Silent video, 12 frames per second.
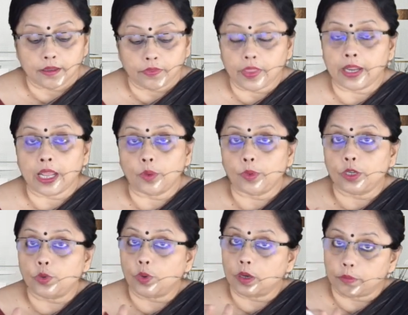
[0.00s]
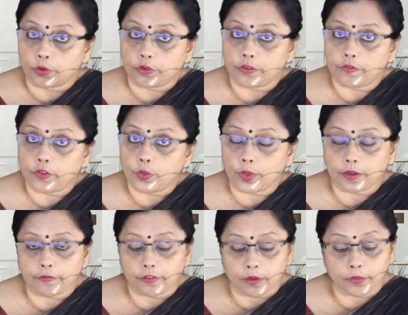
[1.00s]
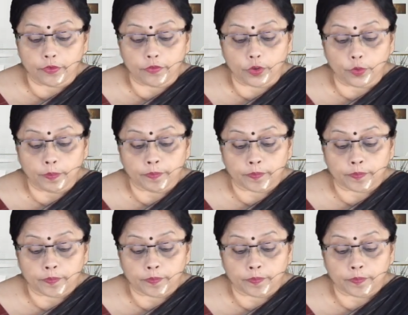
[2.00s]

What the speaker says: Then I will do a book review and a film review.